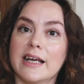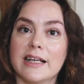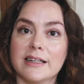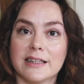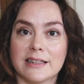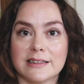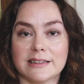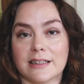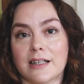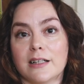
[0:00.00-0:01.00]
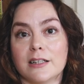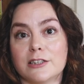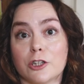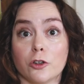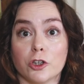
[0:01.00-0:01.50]
in this
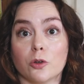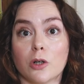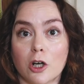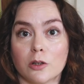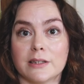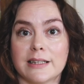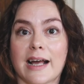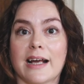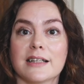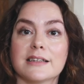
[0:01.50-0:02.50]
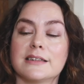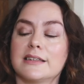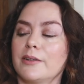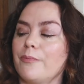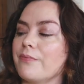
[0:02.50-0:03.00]
social
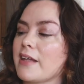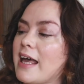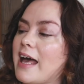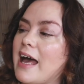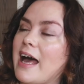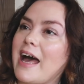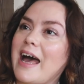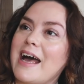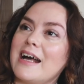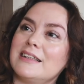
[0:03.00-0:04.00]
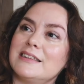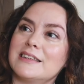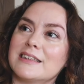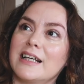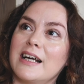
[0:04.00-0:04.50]
context. And
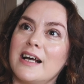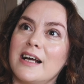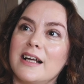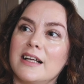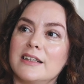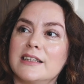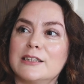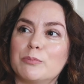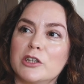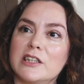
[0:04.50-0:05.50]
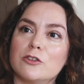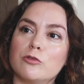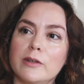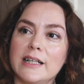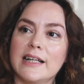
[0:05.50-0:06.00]
this book is
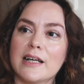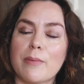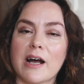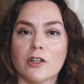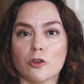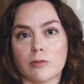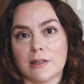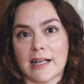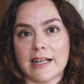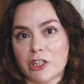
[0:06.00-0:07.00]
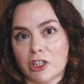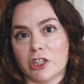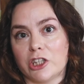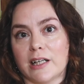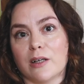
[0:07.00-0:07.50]
really about the
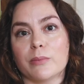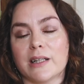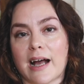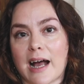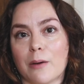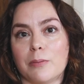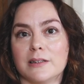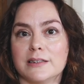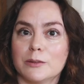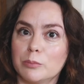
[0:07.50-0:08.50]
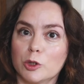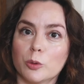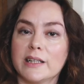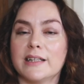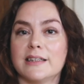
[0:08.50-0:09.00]
relationship that happens
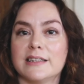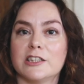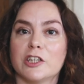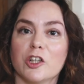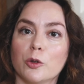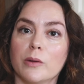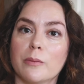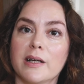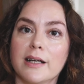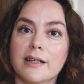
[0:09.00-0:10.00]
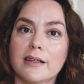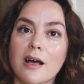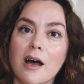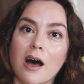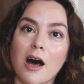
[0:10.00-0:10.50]
between these two women
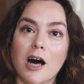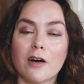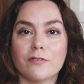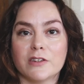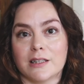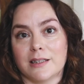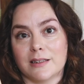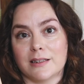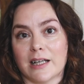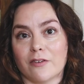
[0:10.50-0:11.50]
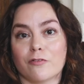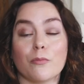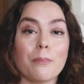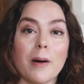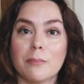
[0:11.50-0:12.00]
after they've
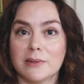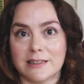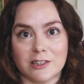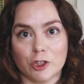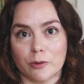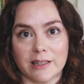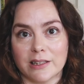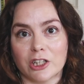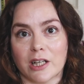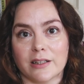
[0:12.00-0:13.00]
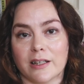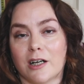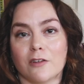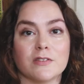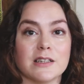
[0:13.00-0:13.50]
bumped into each other,
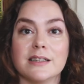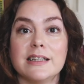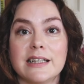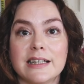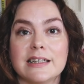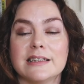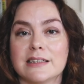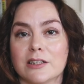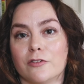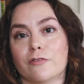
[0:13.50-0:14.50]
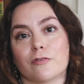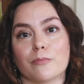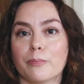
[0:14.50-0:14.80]
after years of